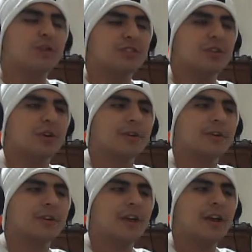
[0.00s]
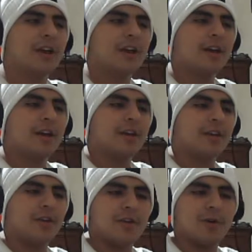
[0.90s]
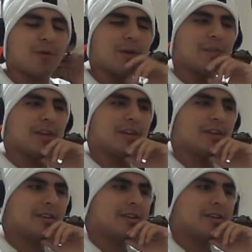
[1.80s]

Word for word: his daughter. You know what I mean?